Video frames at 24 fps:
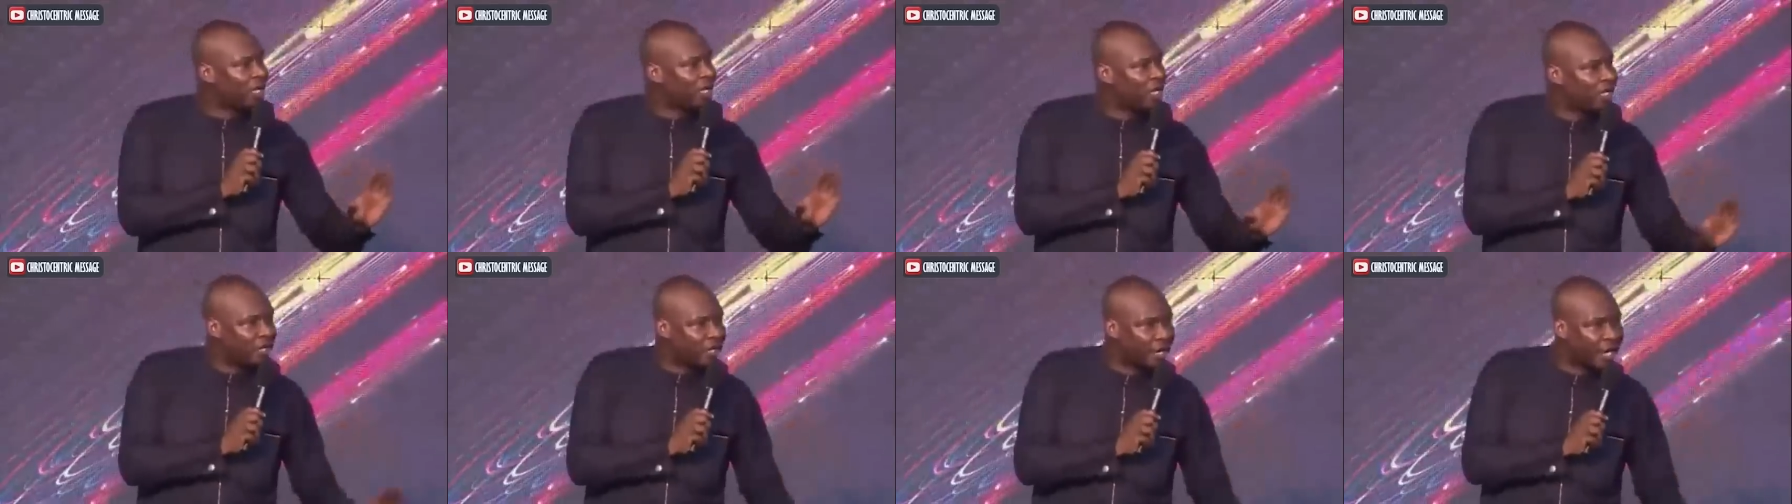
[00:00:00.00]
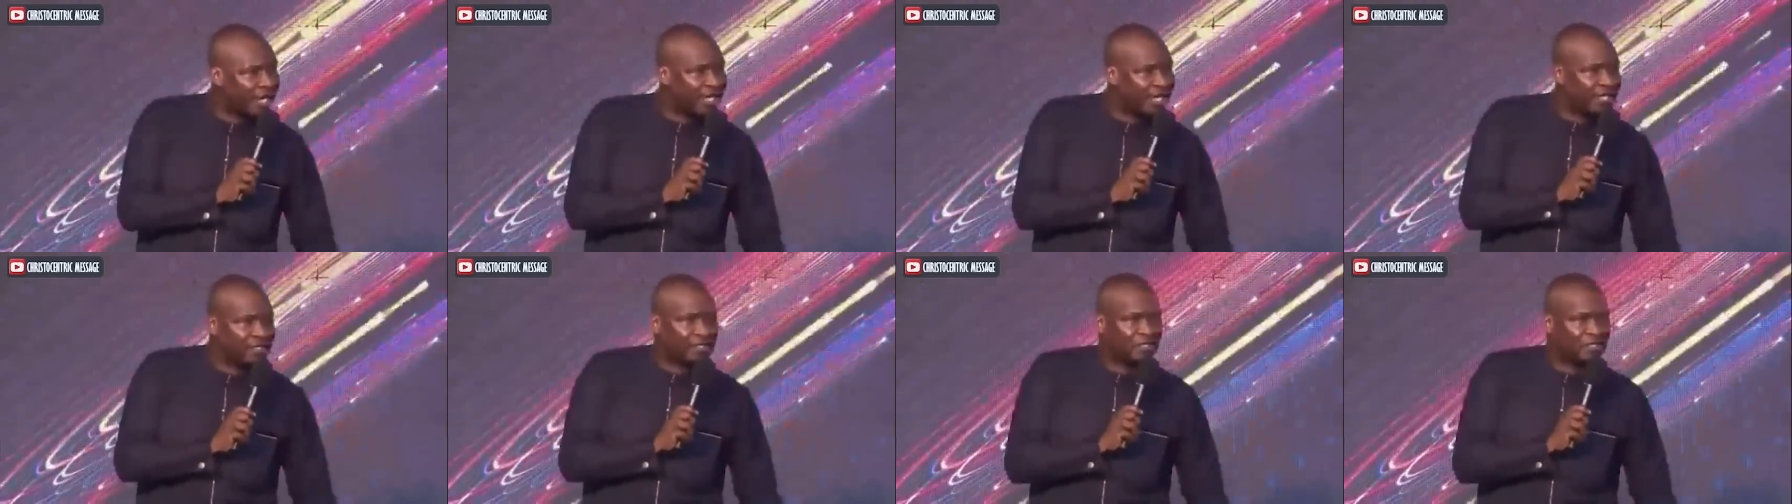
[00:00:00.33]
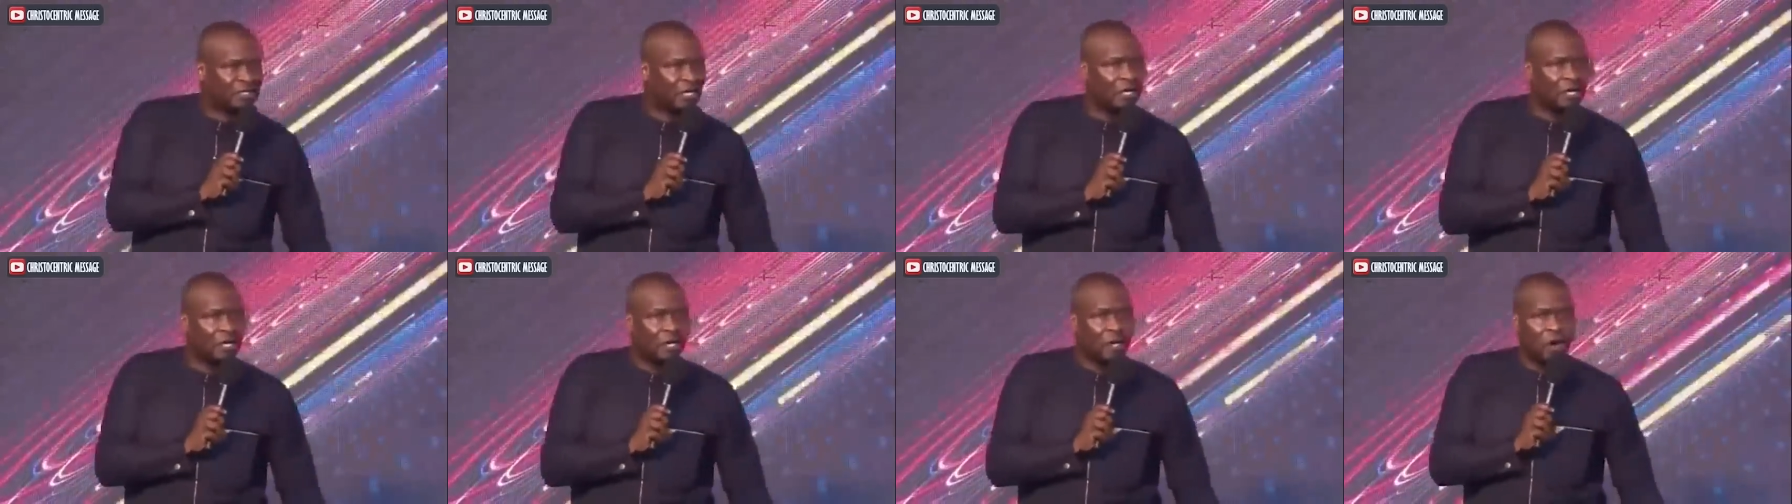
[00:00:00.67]
the
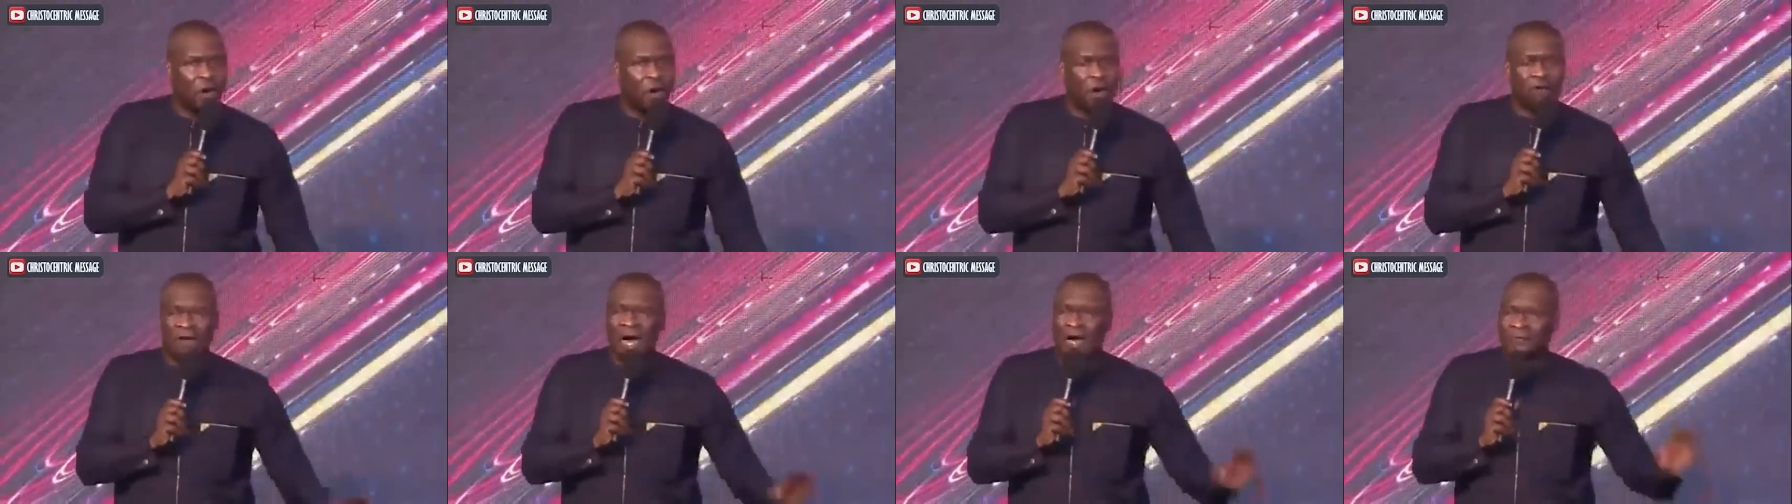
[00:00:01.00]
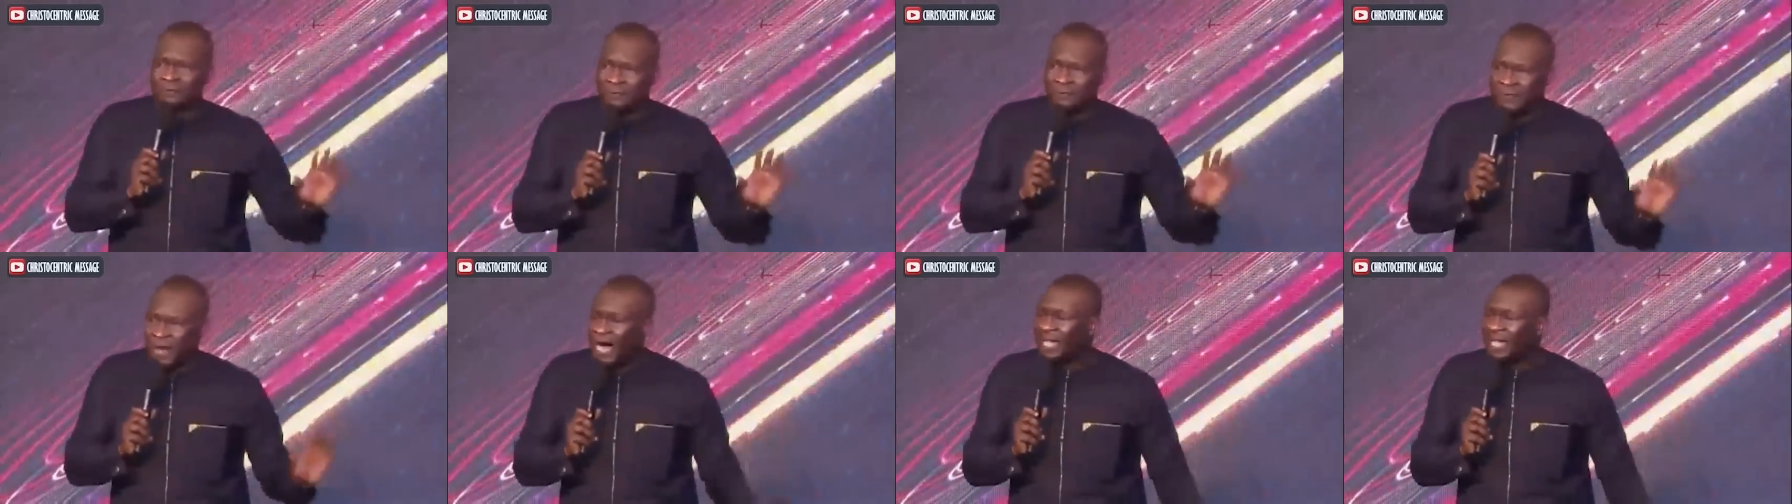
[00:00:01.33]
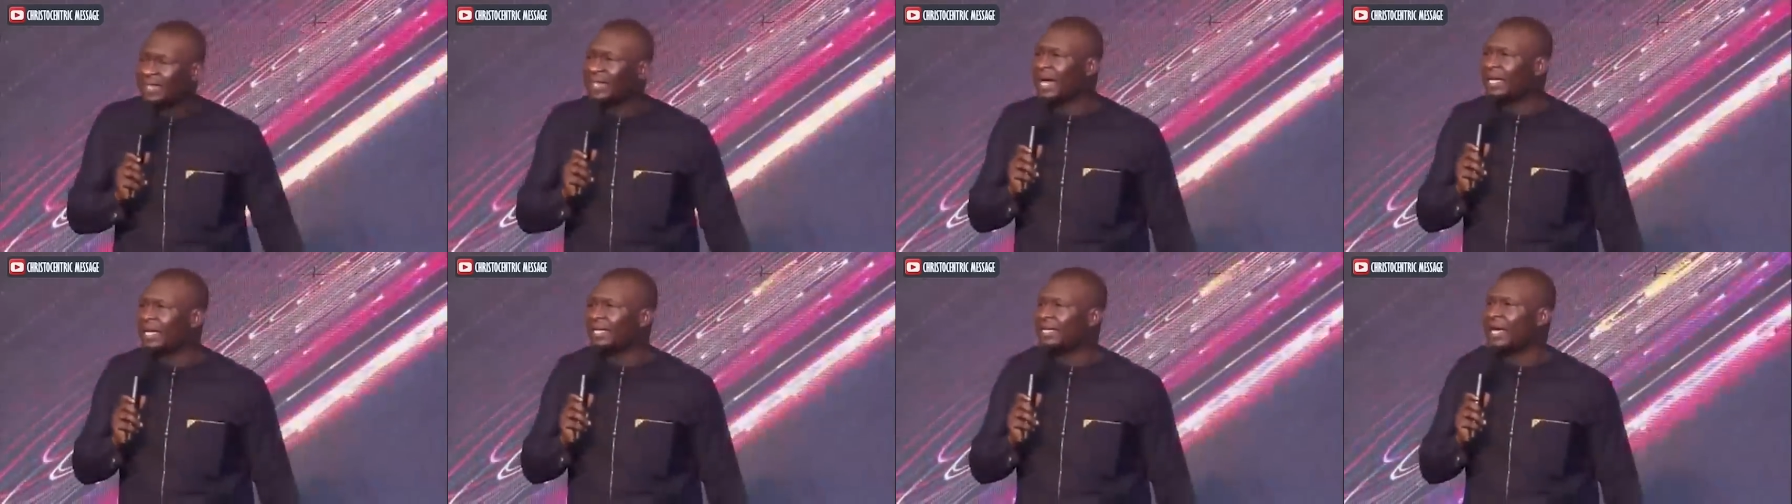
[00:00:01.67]
grace of our father